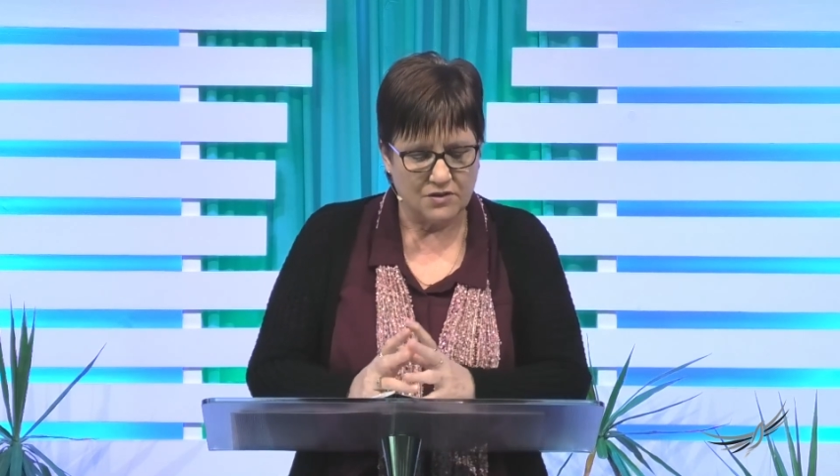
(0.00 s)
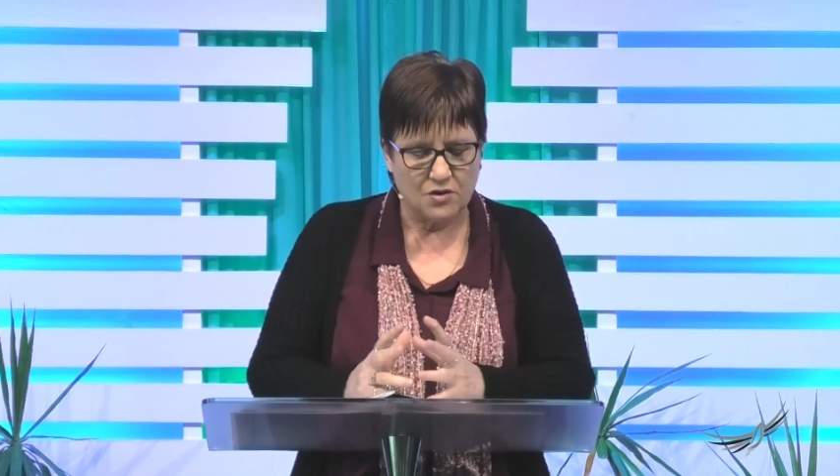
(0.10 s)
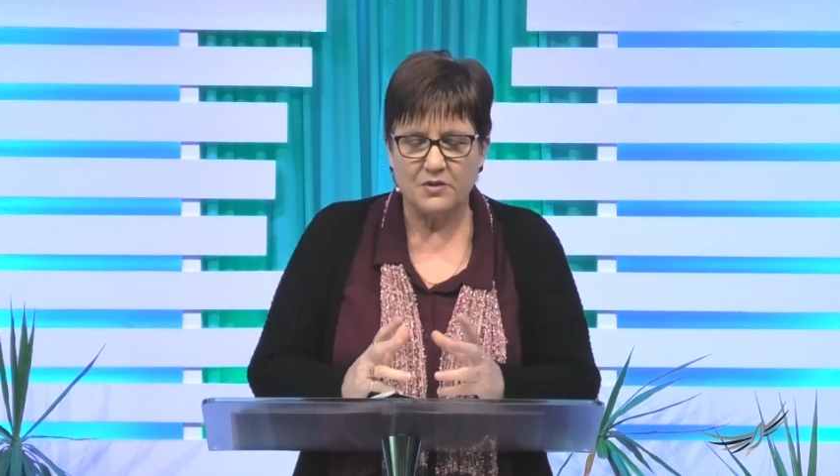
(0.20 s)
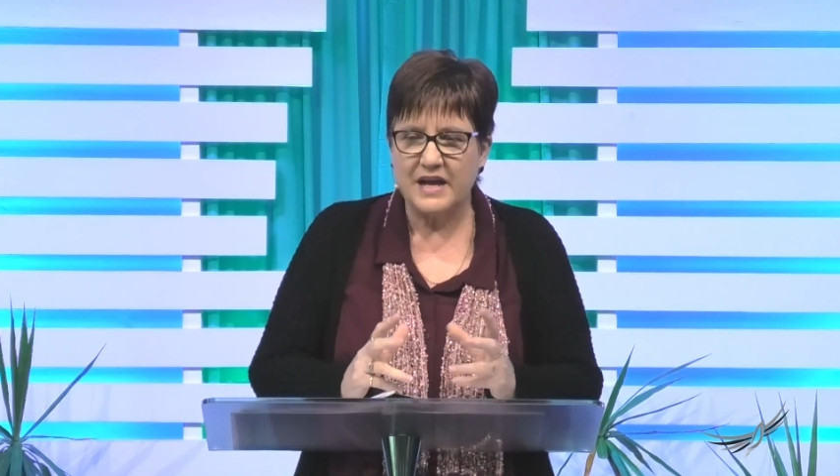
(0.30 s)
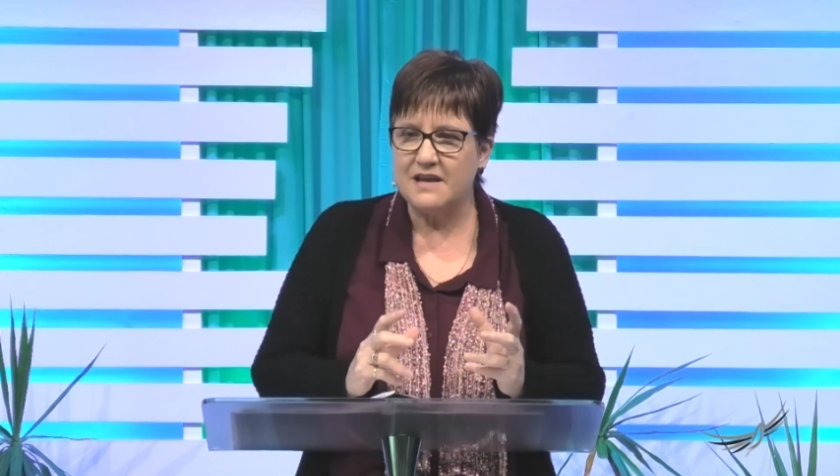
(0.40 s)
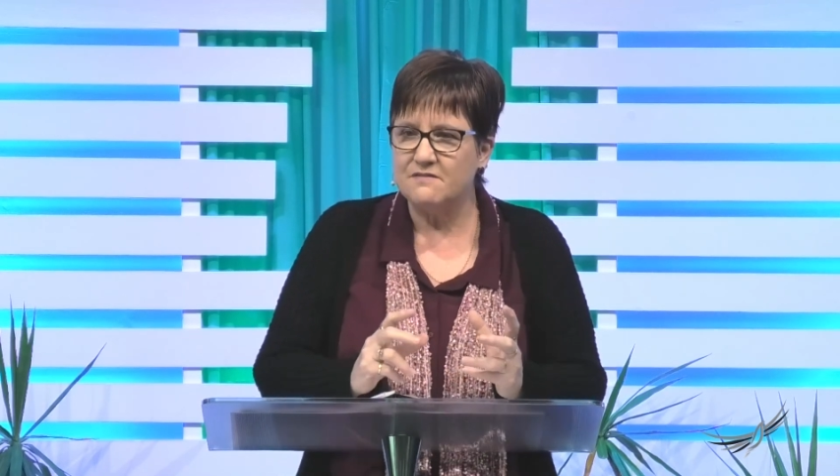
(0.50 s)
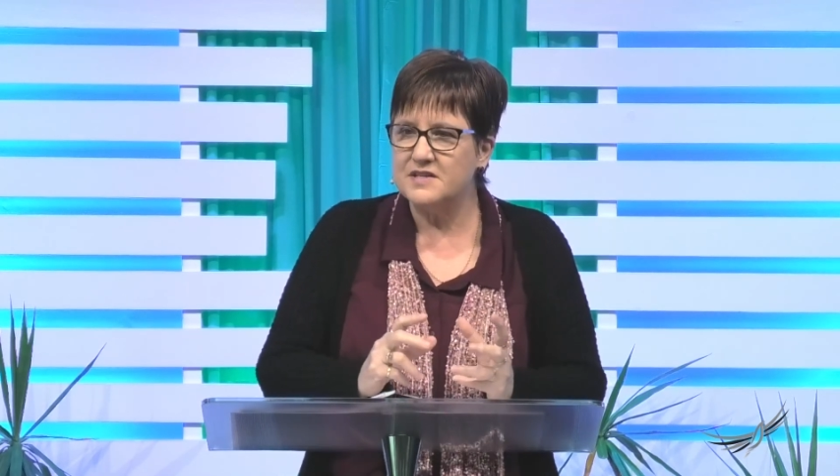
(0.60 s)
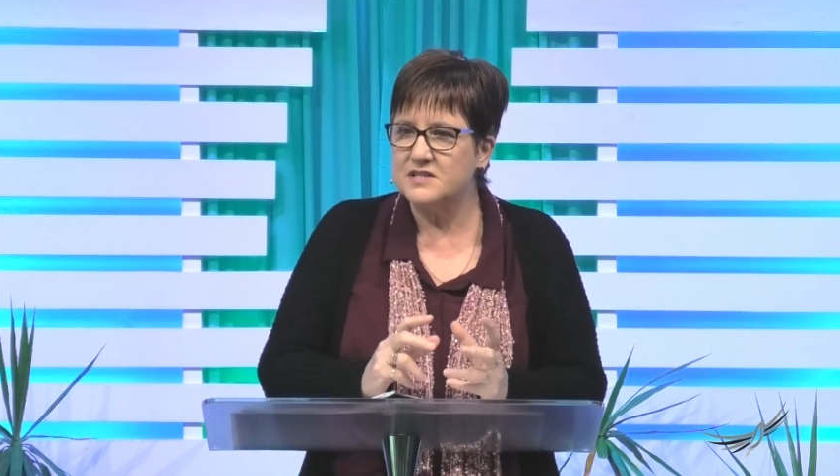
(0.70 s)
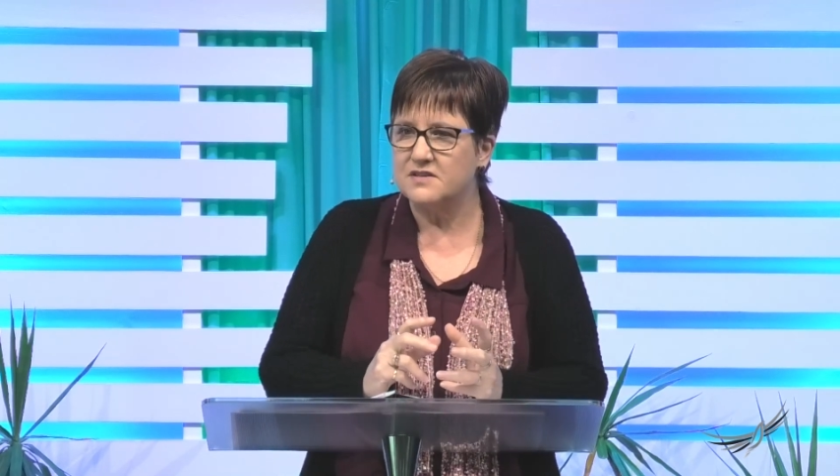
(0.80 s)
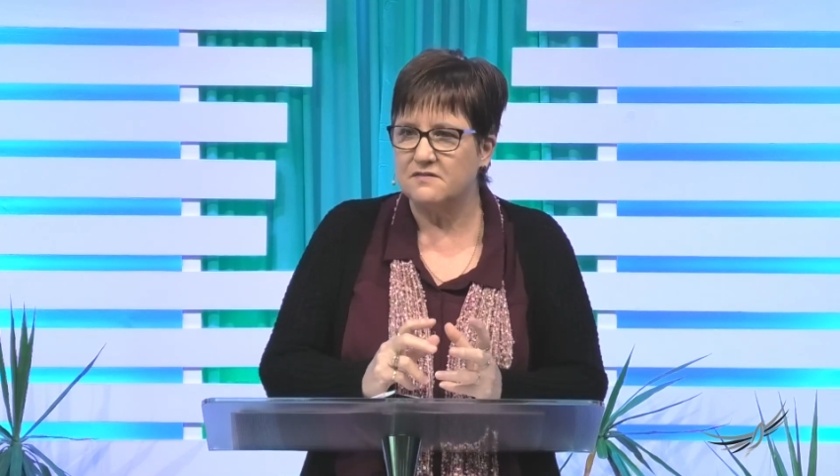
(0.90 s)
or
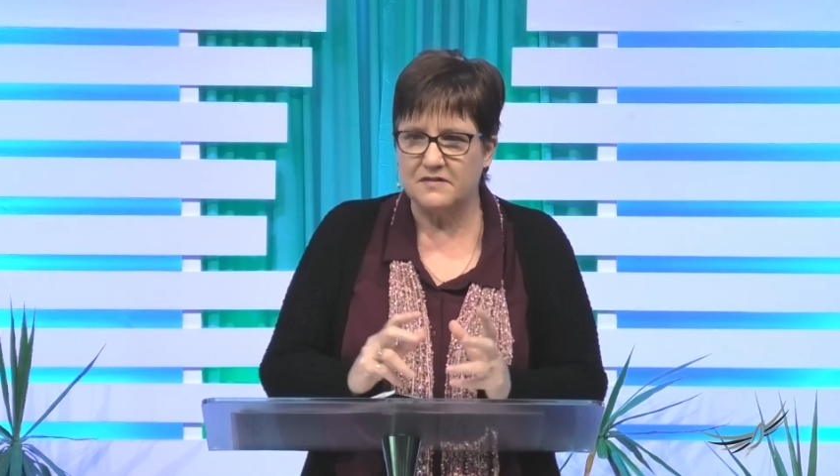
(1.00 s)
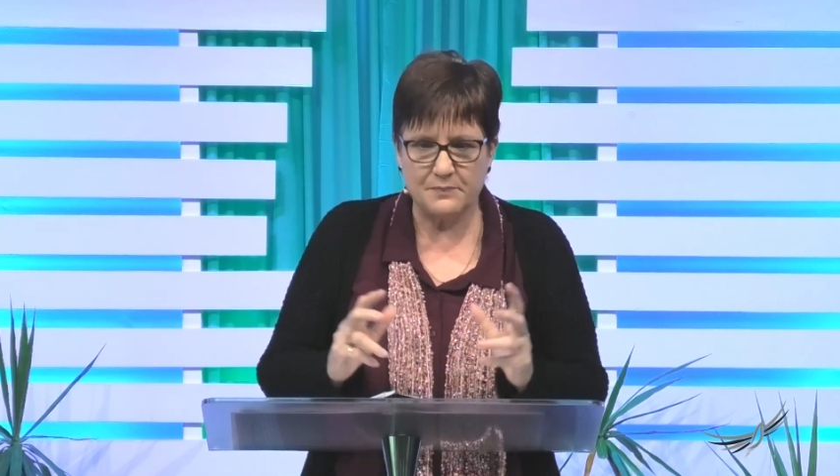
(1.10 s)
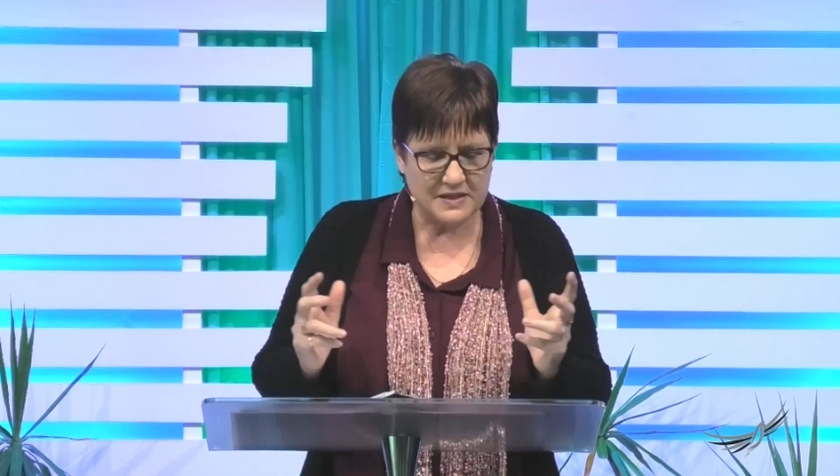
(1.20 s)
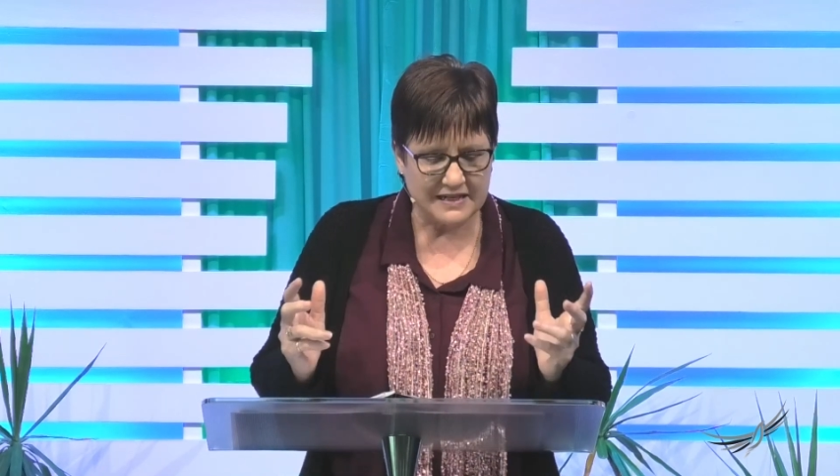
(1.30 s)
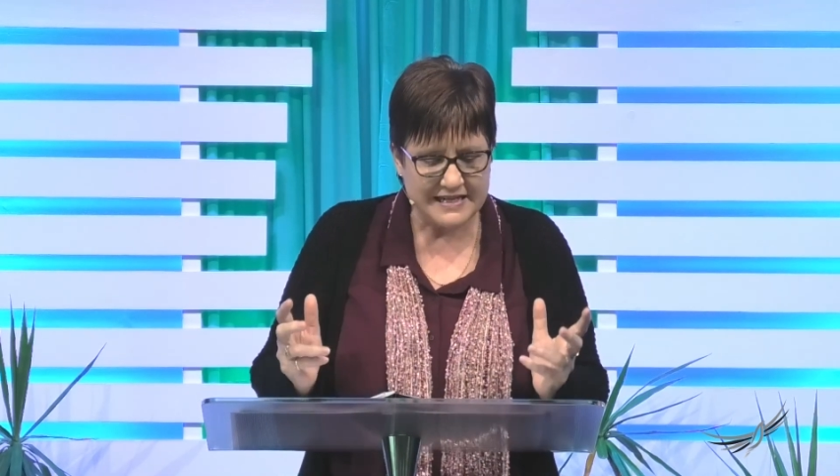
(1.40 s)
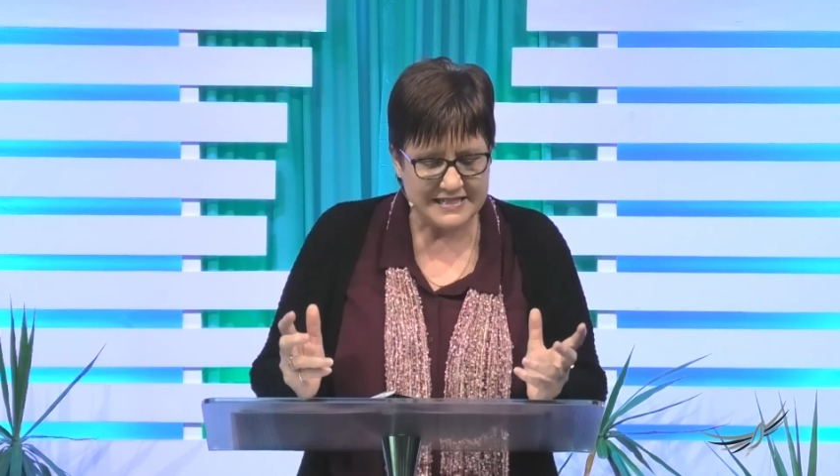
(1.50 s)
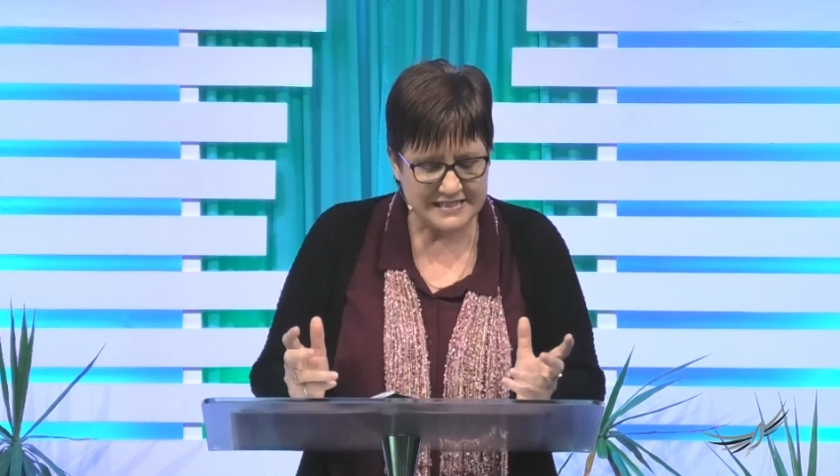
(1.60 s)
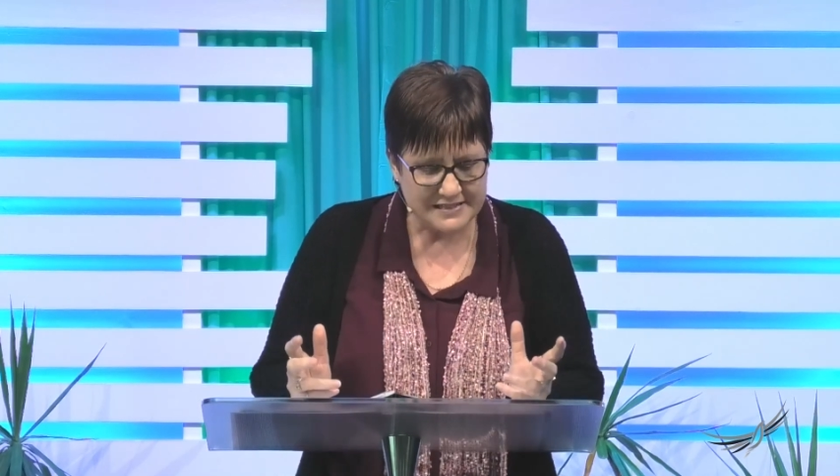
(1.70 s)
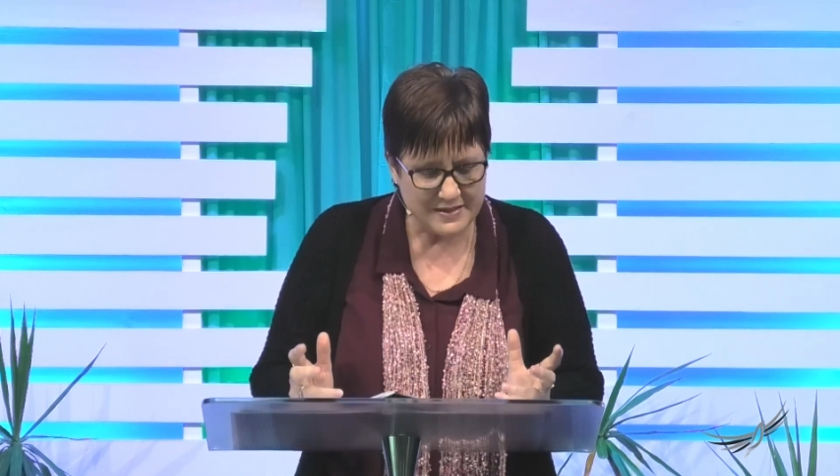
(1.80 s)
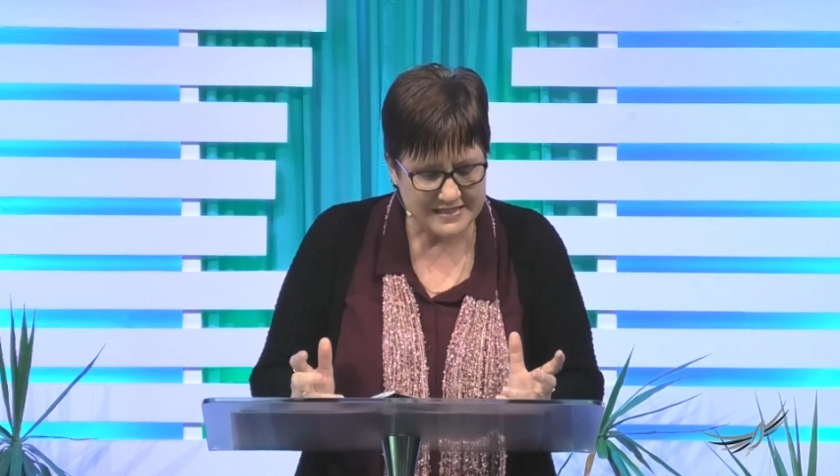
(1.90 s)
even to flippantly
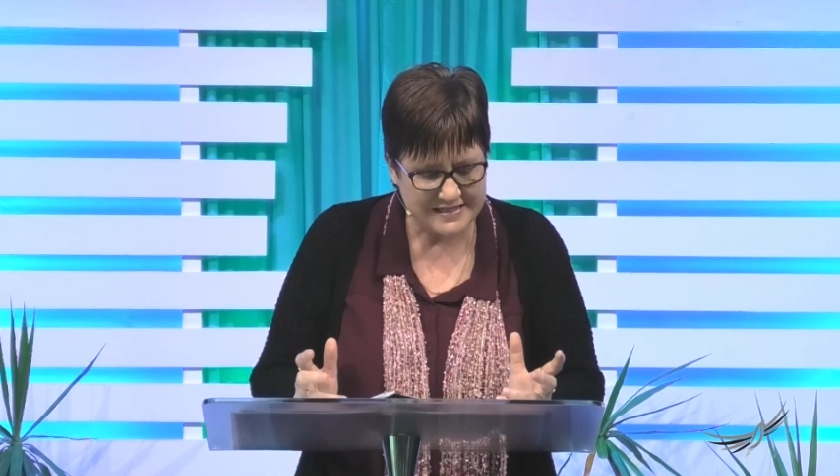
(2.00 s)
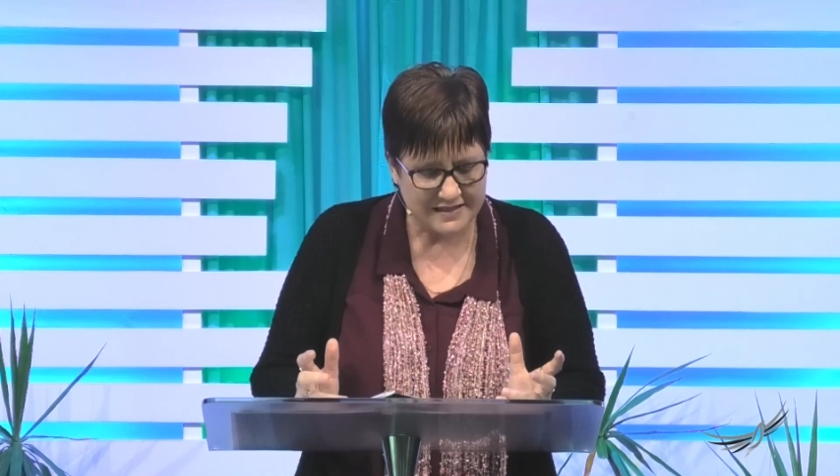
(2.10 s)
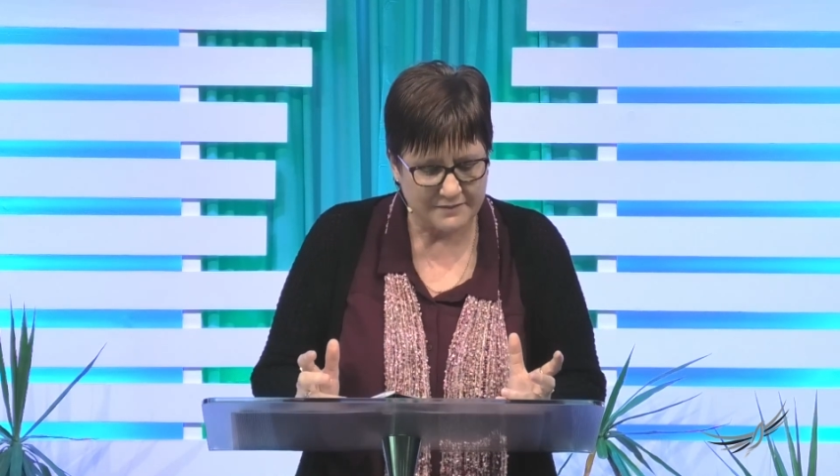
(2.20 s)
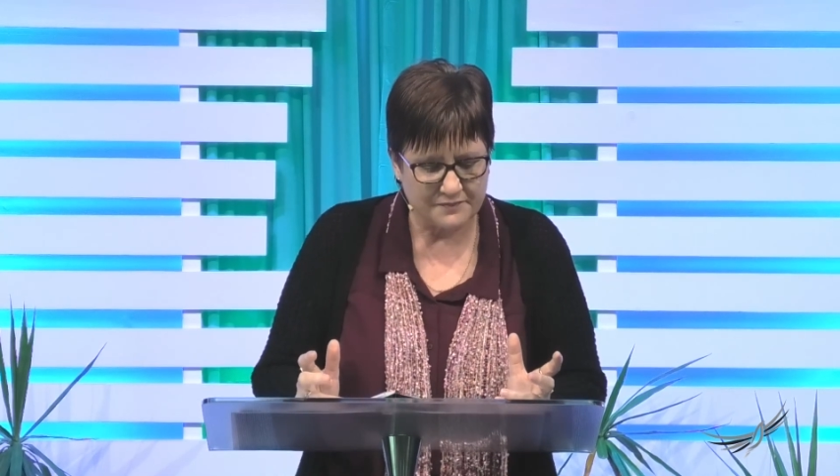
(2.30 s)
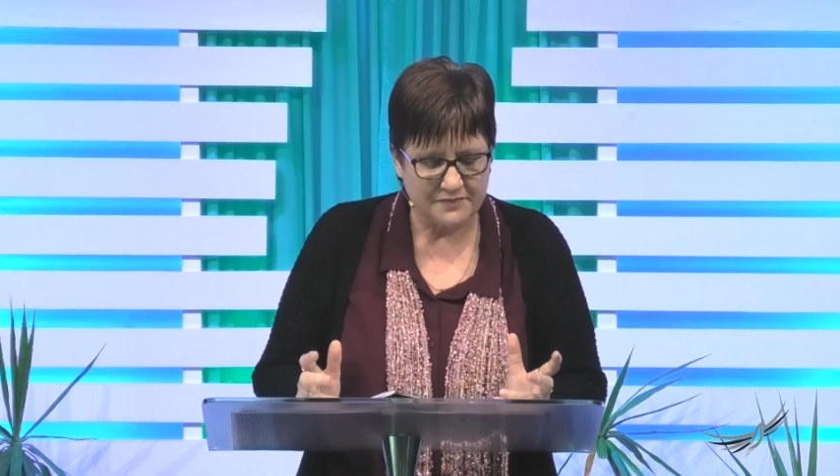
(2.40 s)
dismiss them